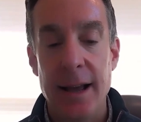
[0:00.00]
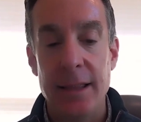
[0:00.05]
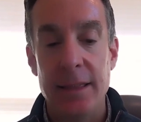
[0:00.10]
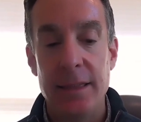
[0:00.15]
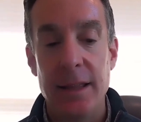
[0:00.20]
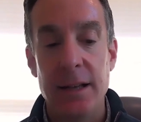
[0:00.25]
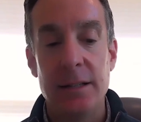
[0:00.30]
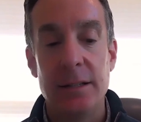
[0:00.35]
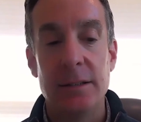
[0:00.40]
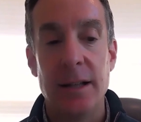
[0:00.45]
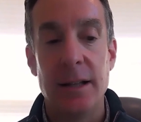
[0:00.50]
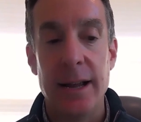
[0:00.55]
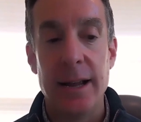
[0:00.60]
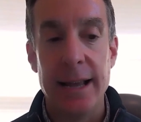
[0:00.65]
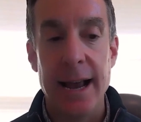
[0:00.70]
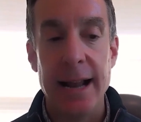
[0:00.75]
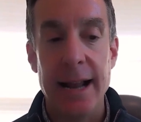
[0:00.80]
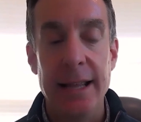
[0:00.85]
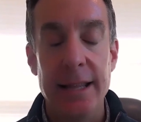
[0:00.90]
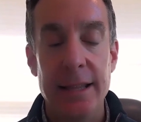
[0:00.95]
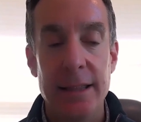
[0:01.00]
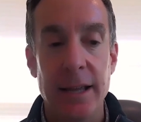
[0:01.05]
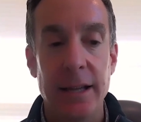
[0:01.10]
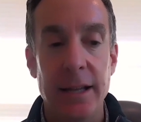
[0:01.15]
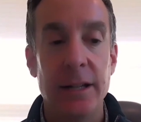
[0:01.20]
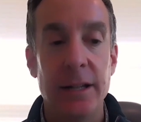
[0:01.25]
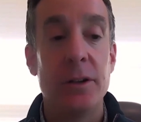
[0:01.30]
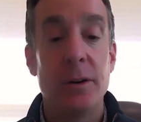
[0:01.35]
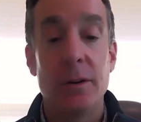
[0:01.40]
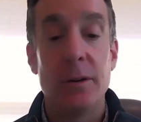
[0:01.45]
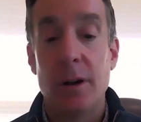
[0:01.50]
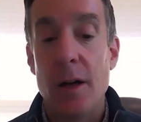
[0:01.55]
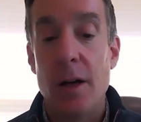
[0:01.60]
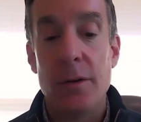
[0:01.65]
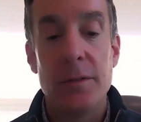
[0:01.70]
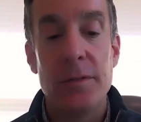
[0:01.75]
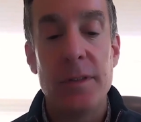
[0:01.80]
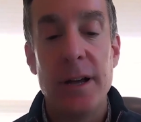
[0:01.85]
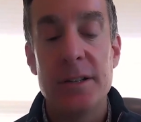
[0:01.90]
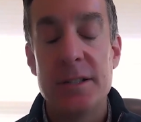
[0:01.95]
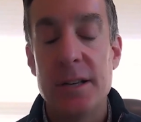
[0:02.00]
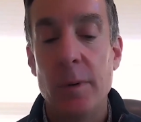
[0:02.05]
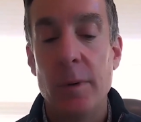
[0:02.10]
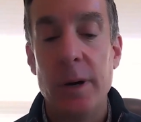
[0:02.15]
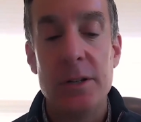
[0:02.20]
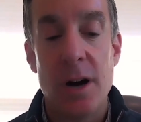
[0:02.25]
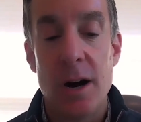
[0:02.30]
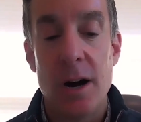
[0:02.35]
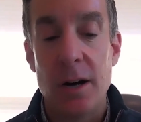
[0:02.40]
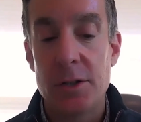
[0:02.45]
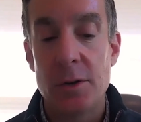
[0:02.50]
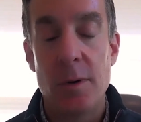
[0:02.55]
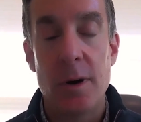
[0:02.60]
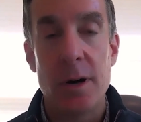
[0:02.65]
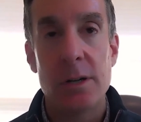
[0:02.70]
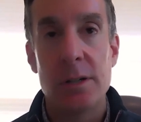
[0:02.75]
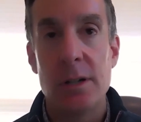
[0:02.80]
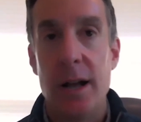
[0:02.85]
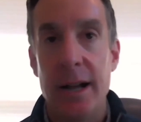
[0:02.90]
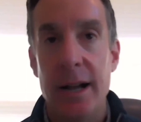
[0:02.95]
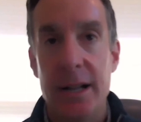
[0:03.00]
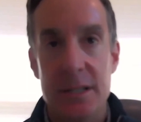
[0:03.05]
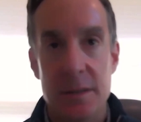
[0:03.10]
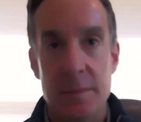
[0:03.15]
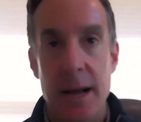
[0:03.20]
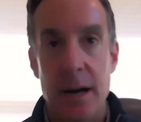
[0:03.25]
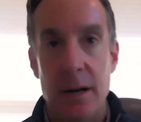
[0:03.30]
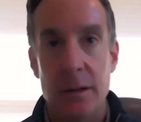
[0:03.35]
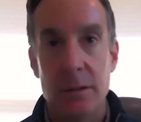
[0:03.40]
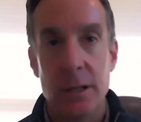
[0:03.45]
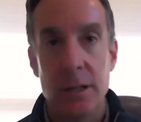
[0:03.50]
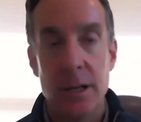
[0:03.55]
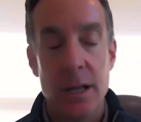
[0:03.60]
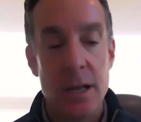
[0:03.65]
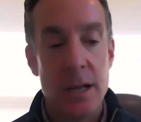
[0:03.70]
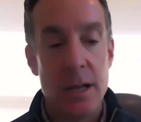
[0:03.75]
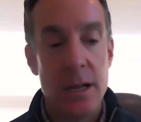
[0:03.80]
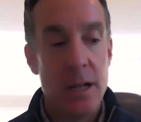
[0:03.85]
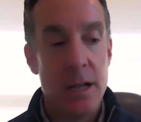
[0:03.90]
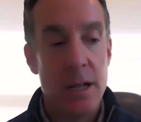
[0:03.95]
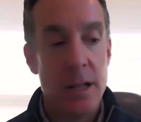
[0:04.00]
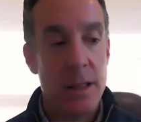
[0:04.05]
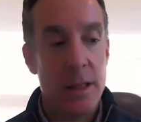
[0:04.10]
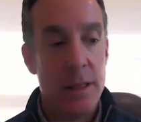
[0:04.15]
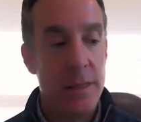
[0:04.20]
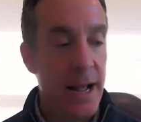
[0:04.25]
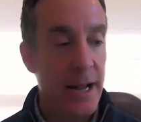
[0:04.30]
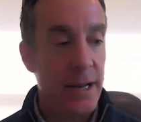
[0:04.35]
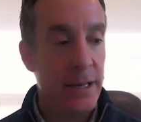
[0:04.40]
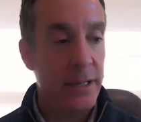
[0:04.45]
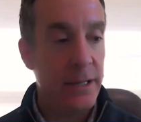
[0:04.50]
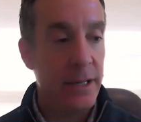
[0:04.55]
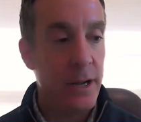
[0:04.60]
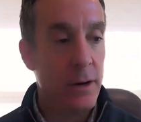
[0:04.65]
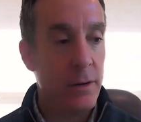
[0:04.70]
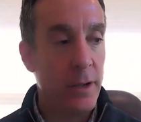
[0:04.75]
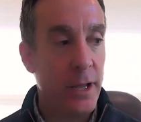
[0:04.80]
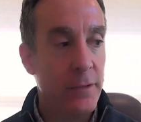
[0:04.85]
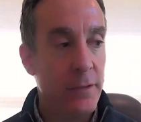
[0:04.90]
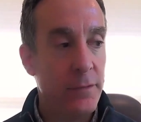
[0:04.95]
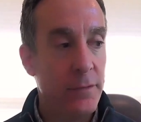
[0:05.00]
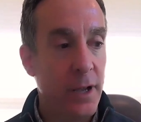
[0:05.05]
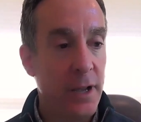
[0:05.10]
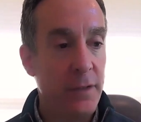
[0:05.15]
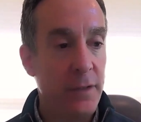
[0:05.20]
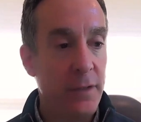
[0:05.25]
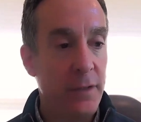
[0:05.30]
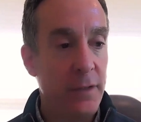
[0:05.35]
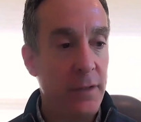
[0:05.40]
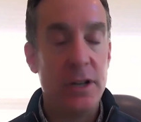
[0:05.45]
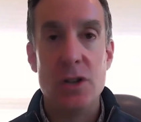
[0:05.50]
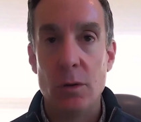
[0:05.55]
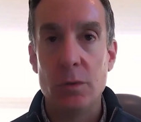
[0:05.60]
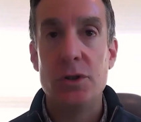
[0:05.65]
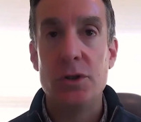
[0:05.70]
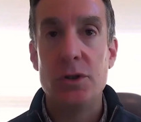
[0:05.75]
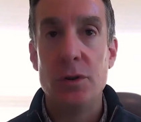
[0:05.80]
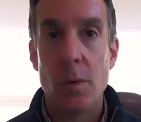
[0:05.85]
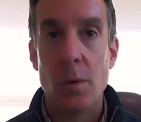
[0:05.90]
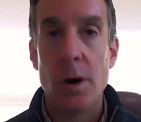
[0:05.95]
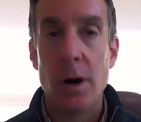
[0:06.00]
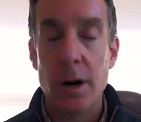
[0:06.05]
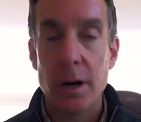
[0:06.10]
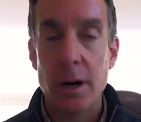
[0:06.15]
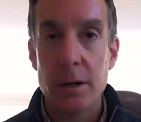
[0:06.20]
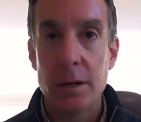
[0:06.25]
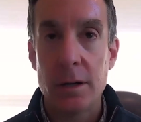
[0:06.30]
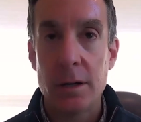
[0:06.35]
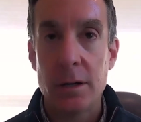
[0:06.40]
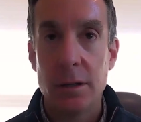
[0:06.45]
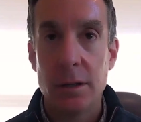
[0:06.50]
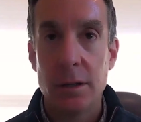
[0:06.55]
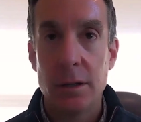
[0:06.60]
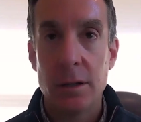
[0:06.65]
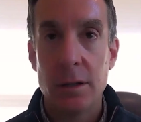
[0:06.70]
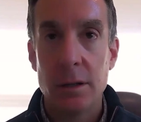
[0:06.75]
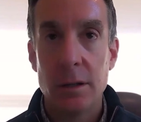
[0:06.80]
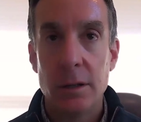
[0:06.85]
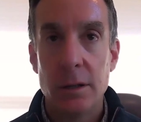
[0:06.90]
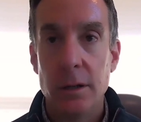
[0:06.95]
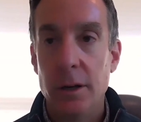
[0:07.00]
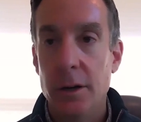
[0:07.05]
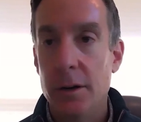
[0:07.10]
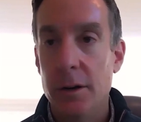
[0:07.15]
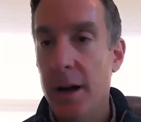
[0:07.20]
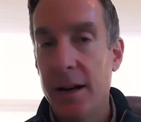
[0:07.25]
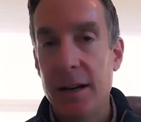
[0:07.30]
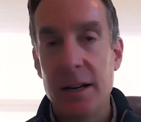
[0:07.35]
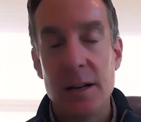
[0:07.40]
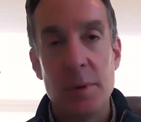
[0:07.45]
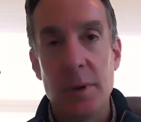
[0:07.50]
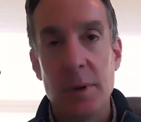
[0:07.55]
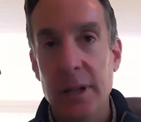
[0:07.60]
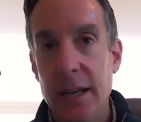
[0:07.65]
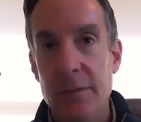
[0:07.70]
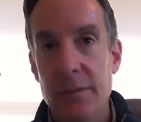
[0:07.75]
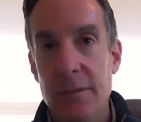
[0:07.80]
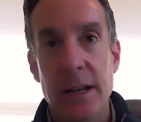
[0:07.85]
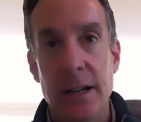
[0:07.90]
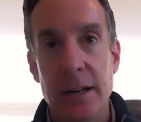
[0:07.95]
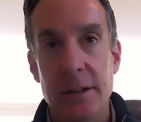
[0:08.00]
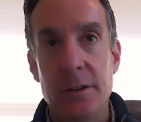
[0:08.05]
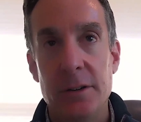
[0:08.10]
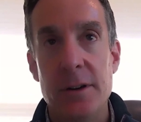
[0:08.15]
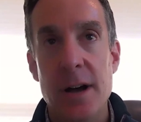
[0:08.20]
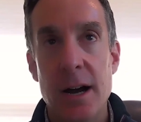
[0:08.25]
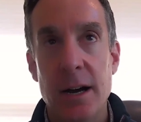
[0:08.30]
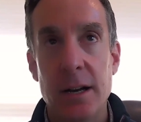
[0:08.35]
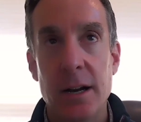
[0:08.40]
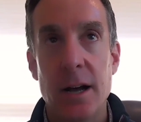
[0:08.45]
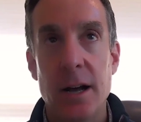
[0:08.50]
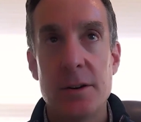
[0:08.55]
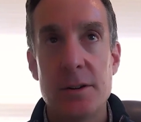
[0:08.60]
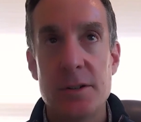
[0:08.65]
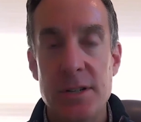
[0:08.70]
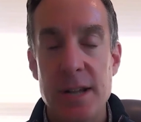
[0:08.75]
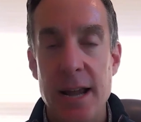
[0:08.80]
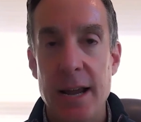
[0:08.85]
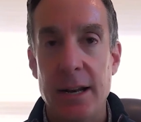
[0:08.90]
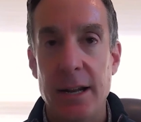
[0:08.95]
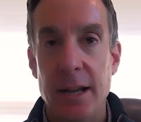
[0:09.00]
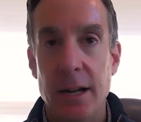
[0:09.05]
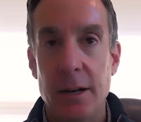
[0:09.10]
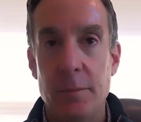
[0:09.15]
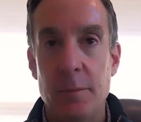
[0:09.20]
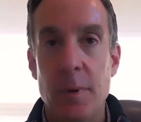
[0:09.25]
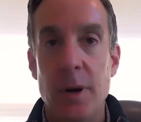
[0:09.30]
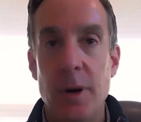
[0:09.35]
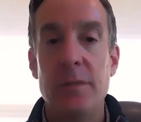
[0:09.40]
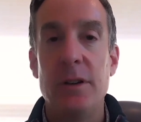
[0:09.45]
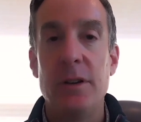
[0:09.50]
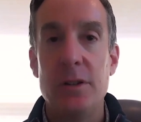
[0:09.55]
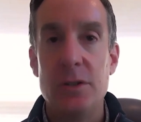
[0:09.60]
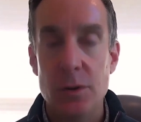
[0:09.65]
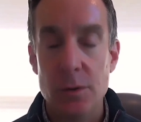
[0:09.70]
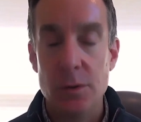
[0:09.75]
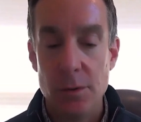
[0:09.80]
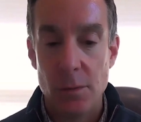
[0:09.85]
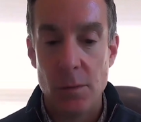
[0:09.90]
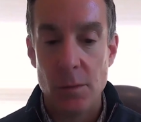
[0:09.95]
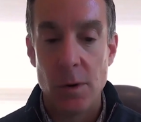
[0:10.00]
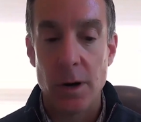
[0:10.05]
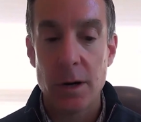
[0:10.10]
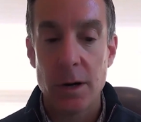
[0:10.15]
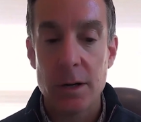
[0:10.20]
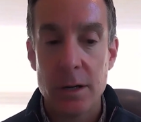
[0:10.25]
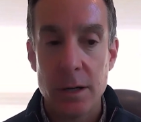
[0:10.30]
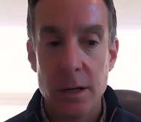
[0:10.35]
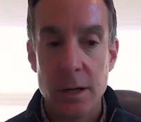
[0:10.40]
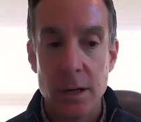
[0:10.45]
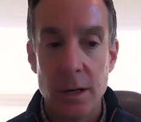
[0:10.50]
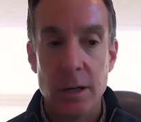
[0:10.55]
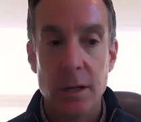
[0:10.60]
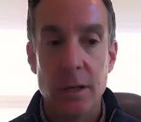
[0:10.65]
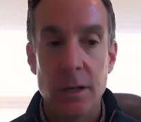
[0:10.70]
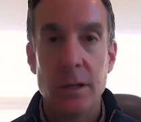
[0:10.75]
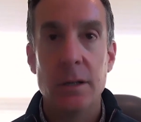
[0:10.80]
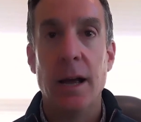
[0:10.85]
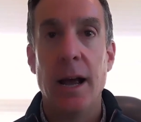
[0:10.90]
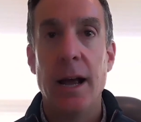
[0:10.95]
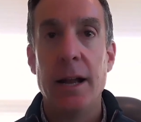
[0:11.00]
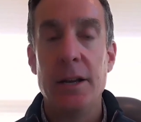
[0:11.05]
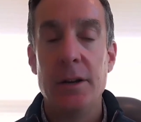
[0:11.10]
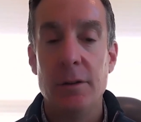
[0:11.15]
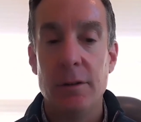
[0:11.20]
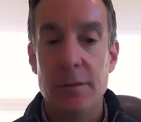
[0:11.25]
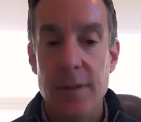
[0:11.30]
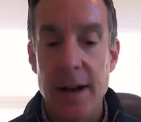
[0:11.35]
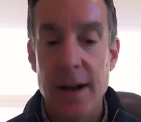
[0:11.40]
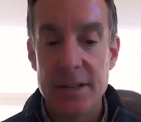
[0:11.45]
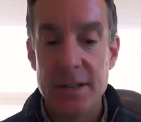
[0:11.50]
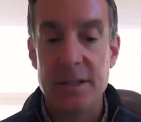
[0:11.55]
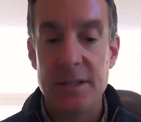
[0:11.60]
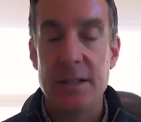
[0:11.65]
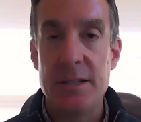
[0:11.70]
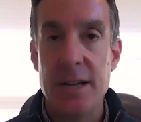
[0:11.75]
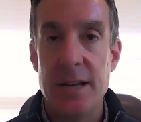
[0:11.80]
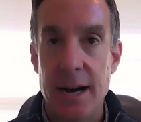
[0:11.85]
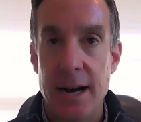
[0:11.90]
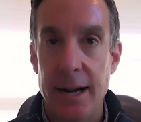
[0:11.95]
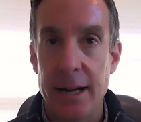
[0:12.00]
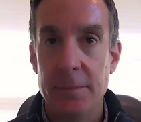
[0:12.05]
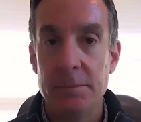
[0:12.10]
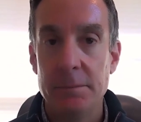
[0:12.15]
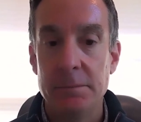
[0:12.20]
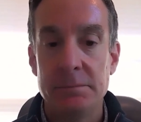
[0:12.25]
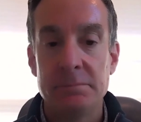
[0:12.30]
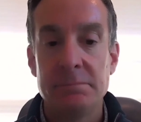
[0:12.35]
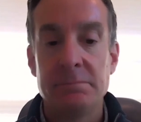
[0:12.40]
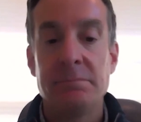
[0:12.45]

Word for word: i think like anything you know, there are other things that we talk to our clients about that you know if if you don't do the work you're not going to believe in it and you're not going to understand it but if you do the work and you invest the time